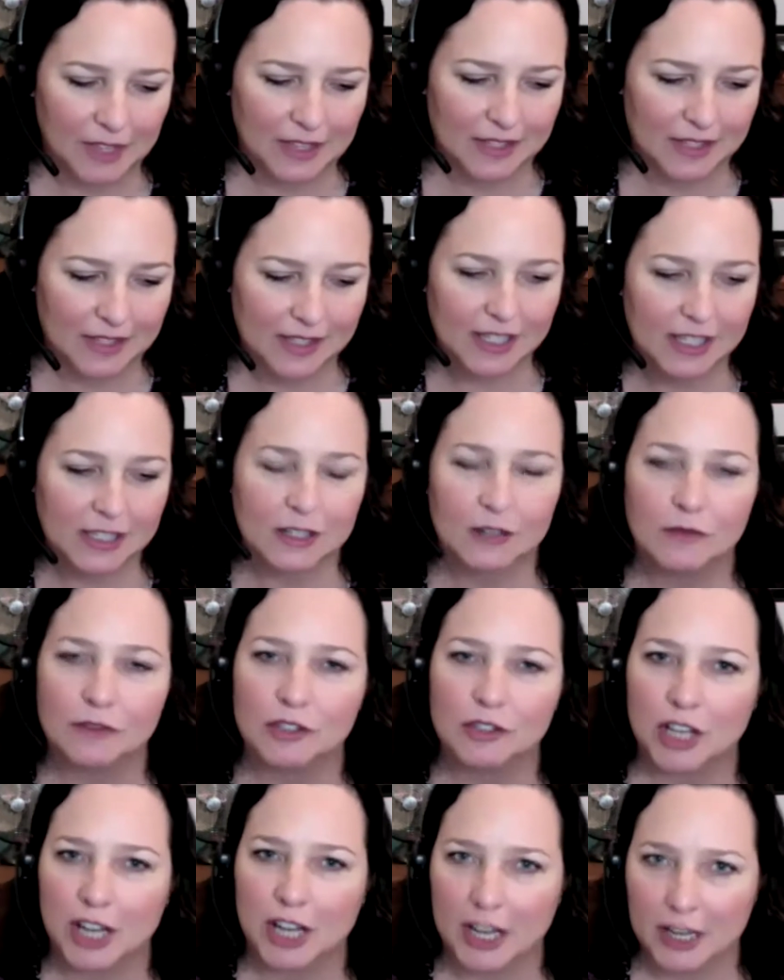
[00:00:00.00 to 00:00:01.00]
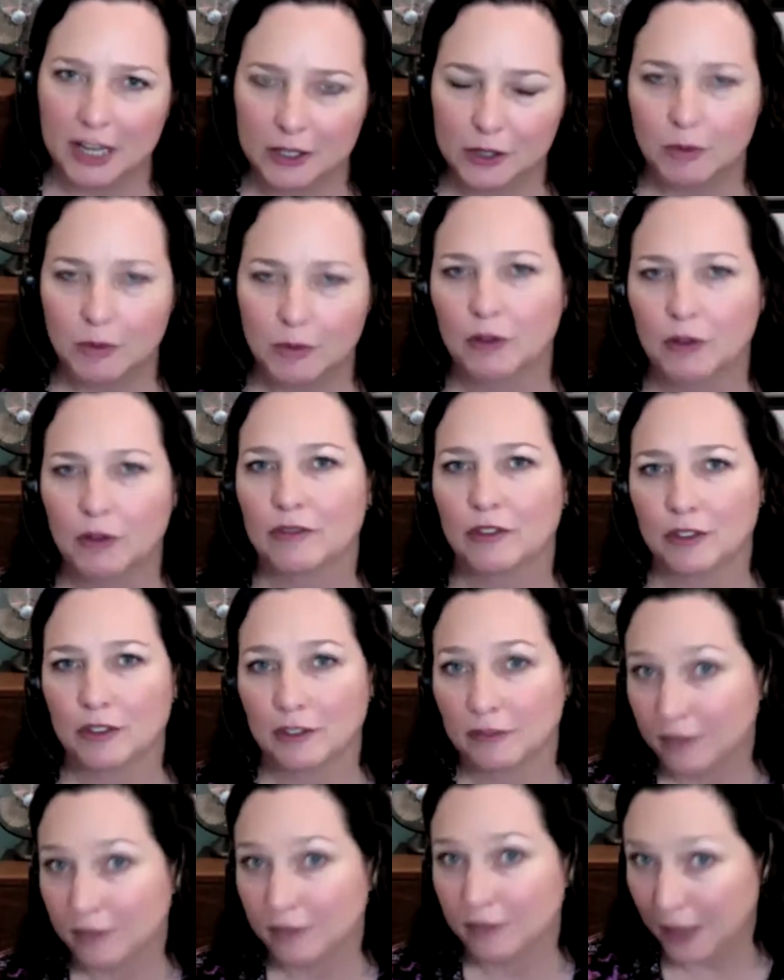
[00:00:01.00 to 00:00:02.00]
season of change, both for
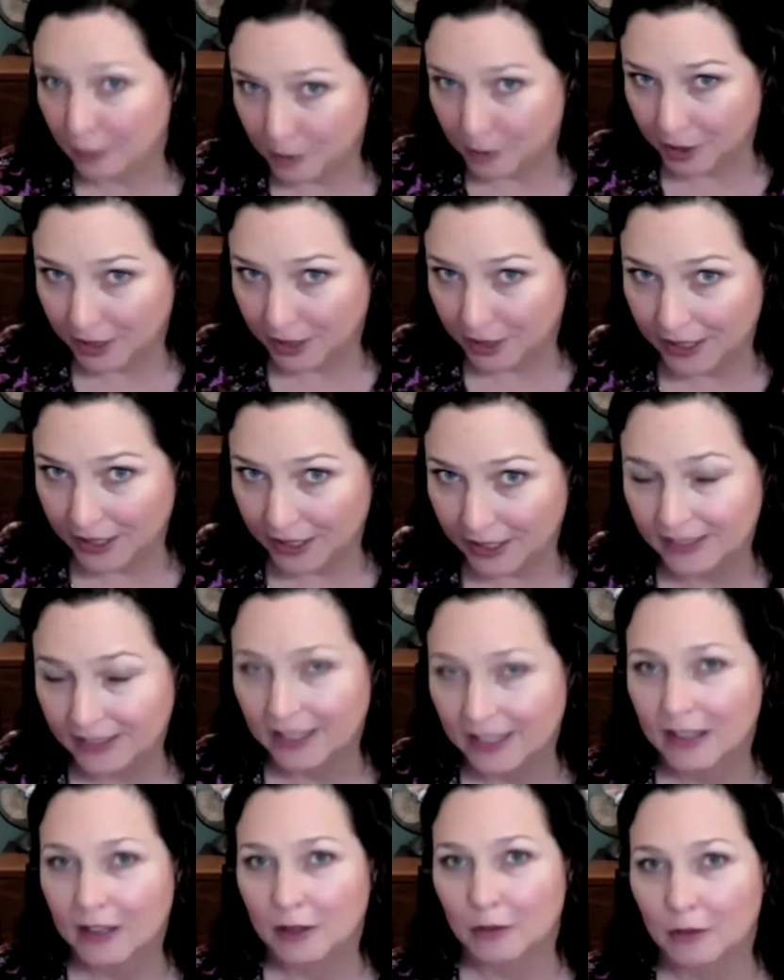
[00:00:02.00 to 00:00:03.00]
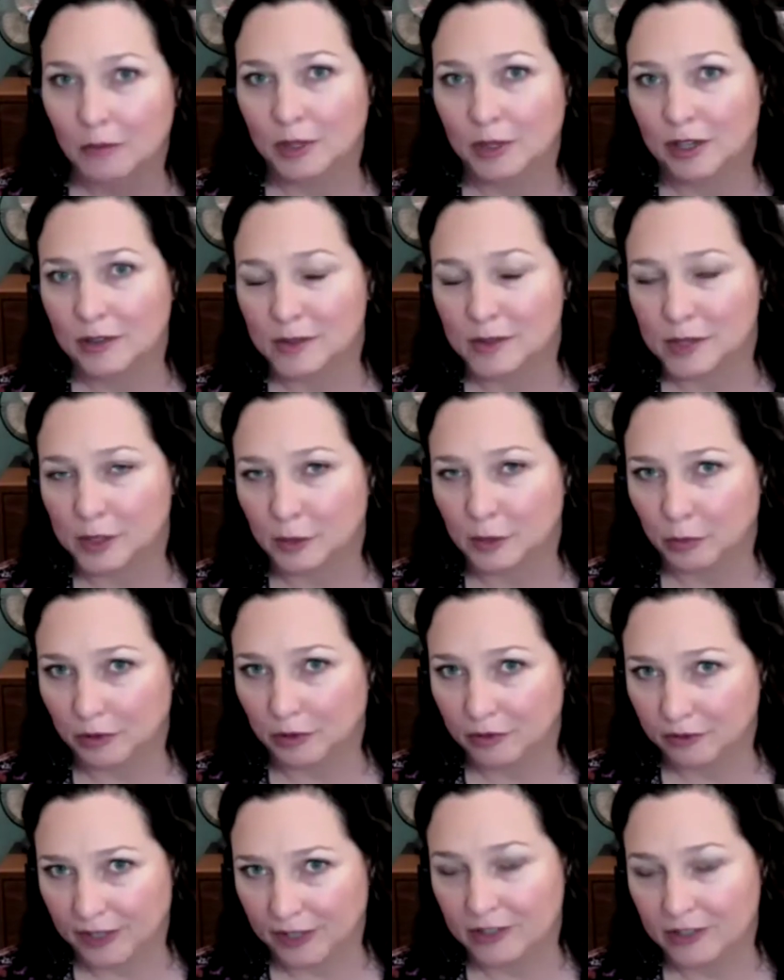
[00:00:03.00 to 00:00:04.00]
the family, but also
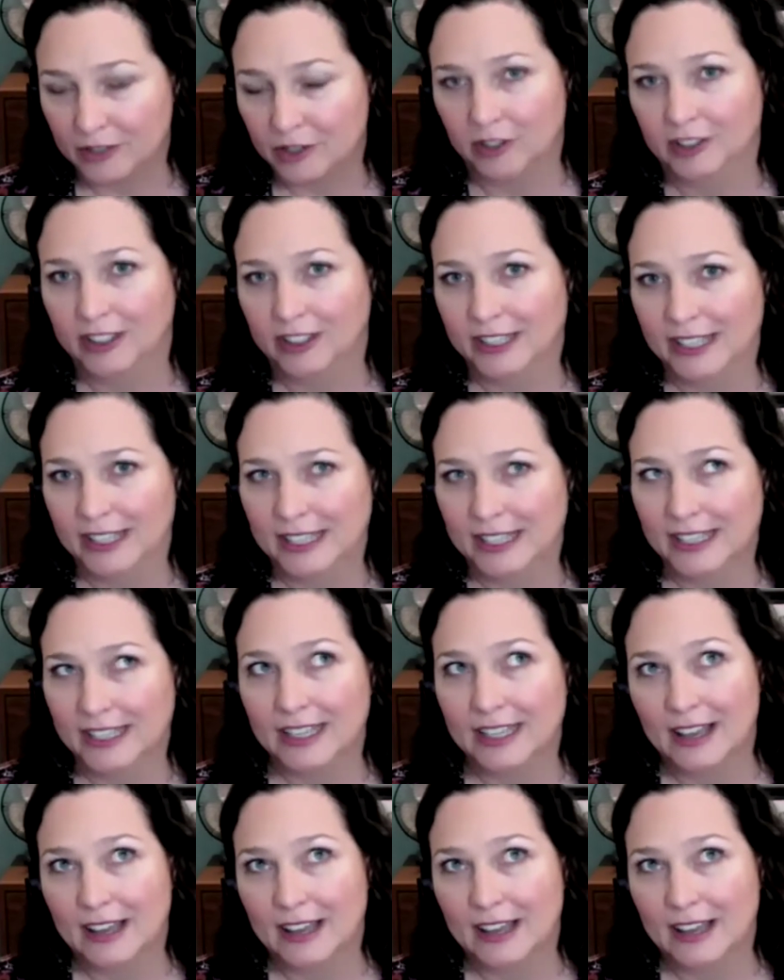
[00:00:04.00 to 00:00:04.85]
professionally.